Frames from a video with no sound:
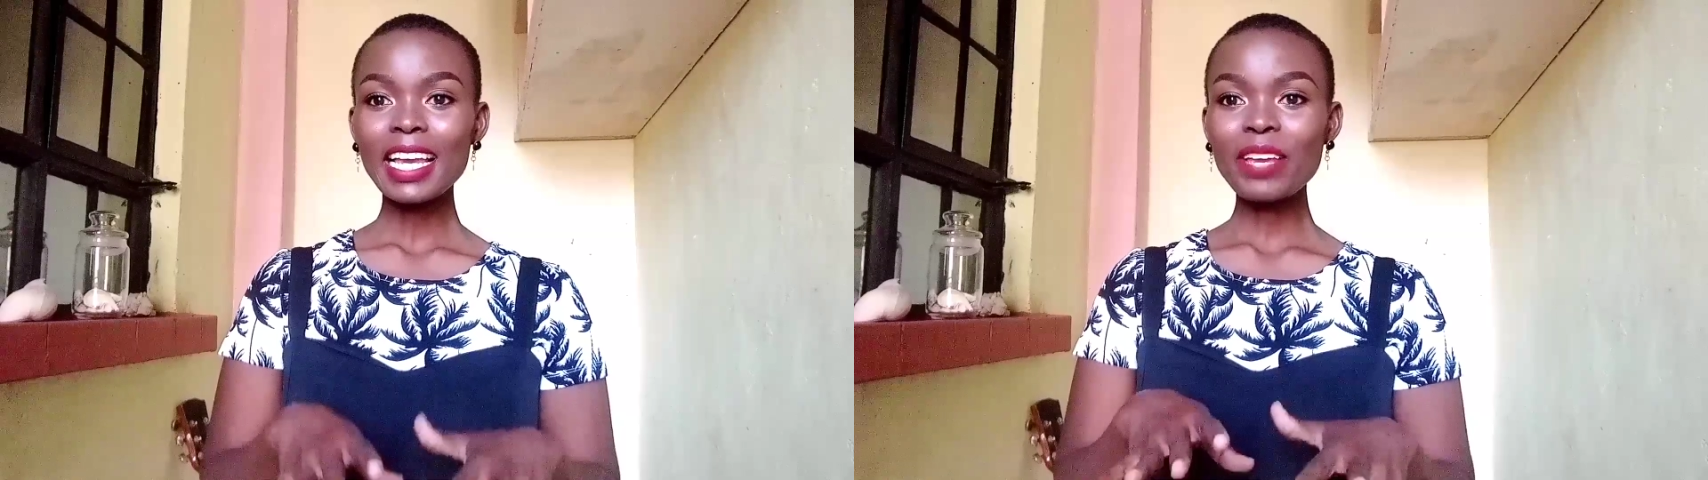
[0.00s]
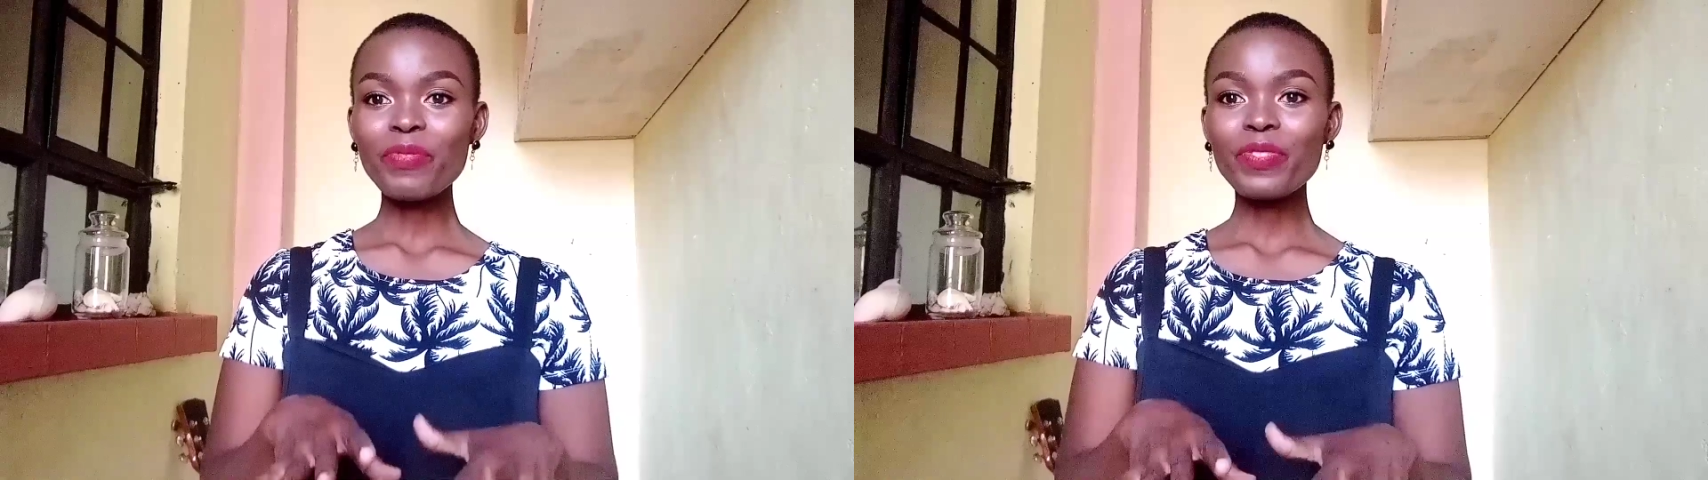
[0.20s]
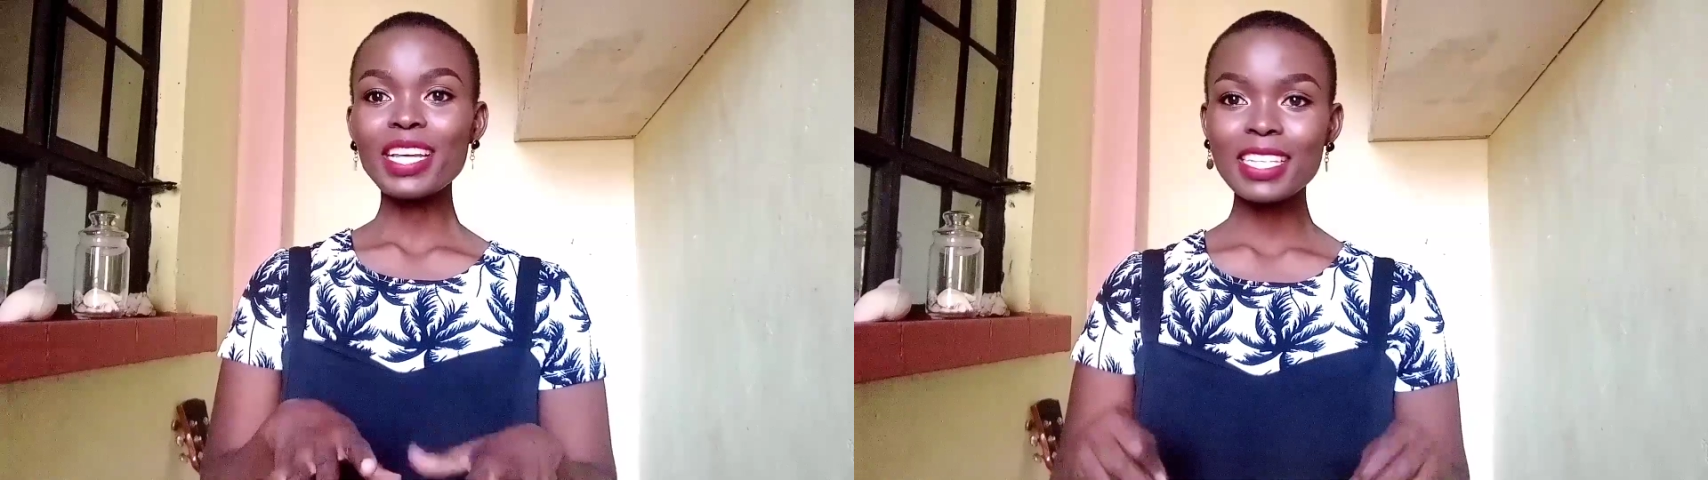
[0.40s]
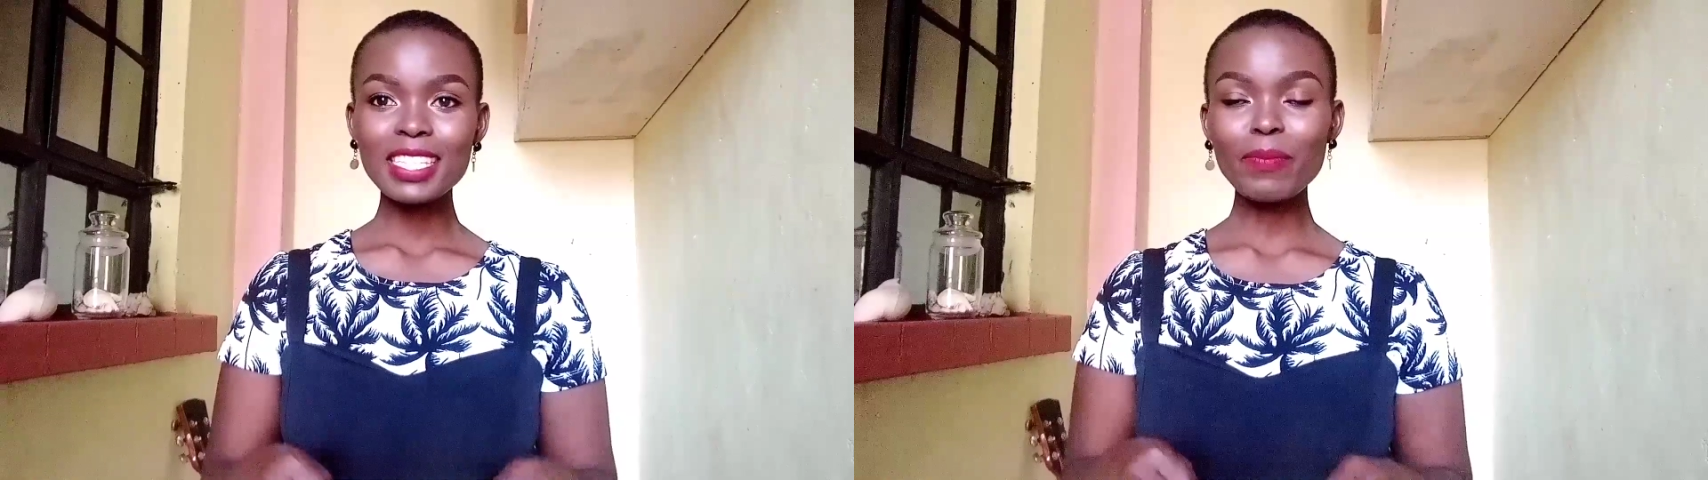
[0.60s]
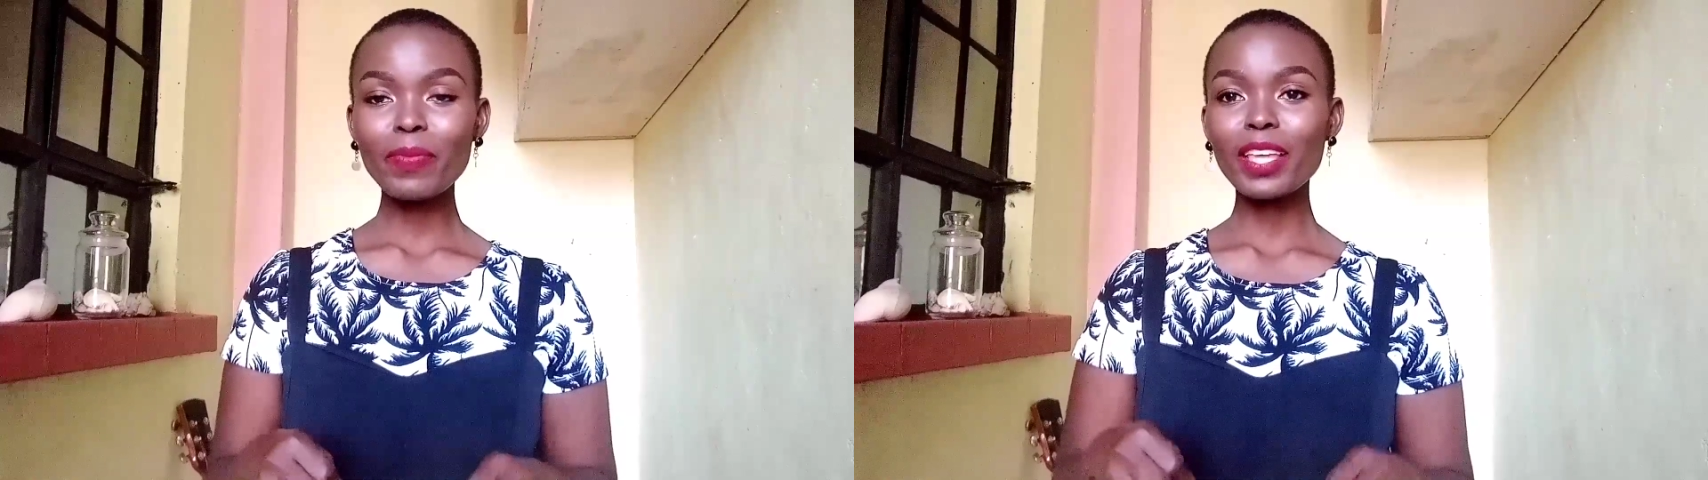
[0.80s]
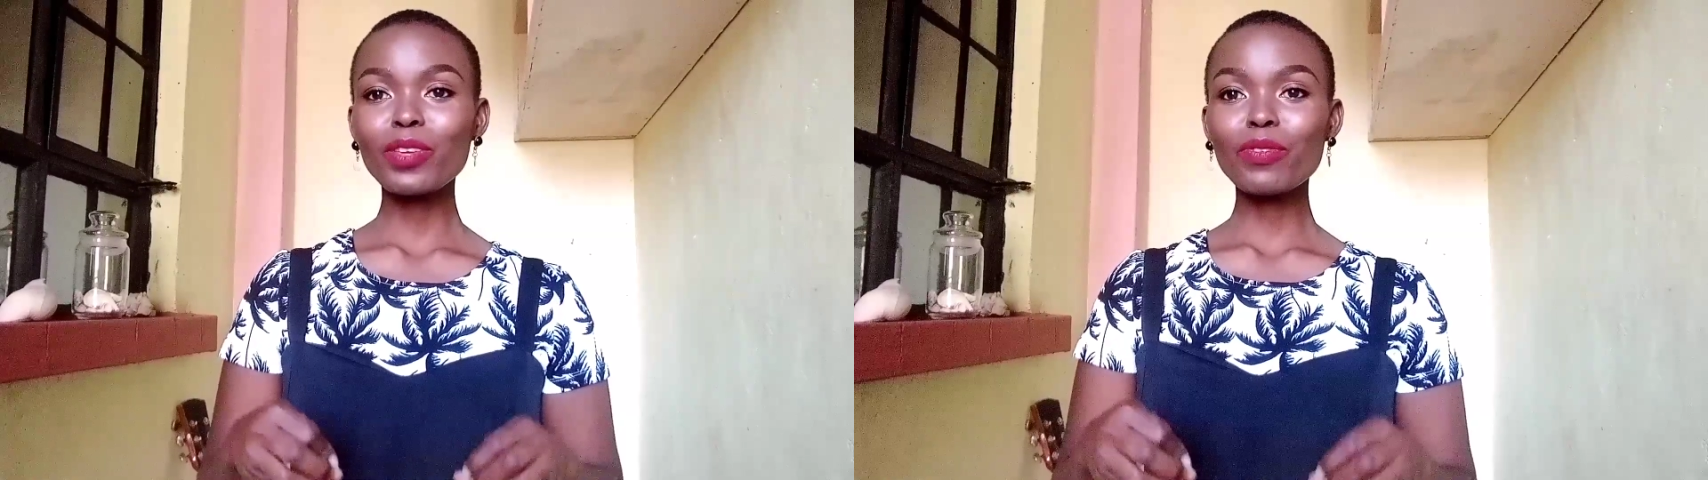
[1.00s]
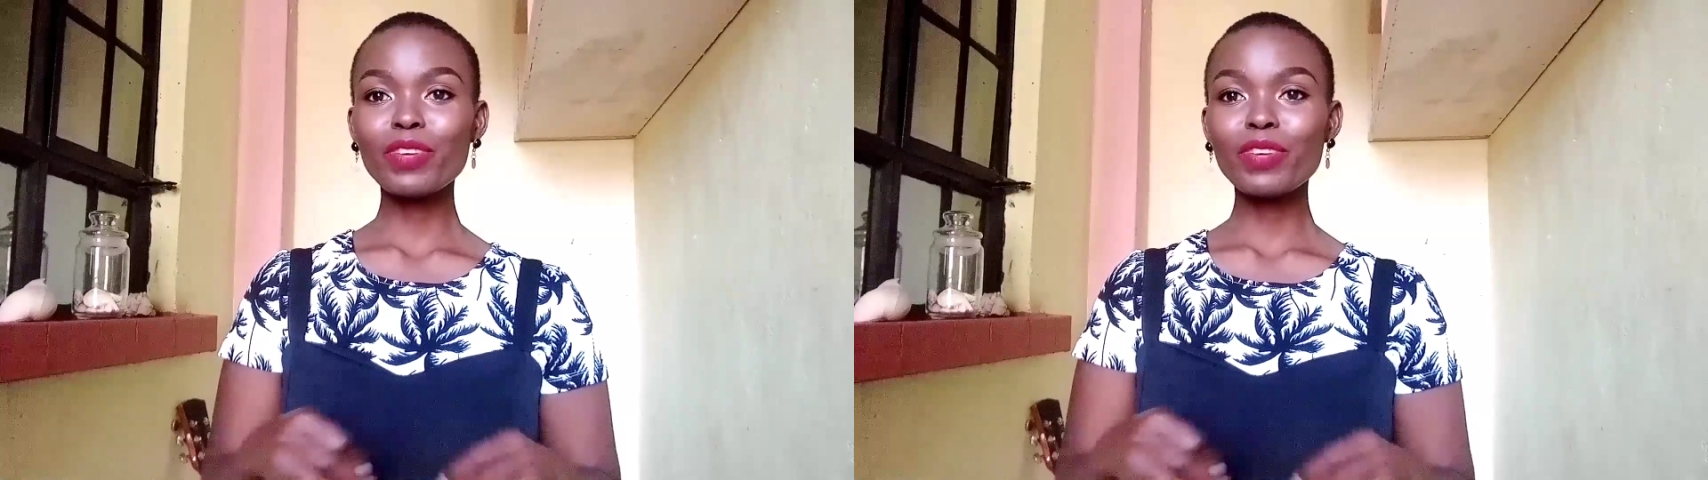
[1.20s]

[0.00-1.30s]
If there is something you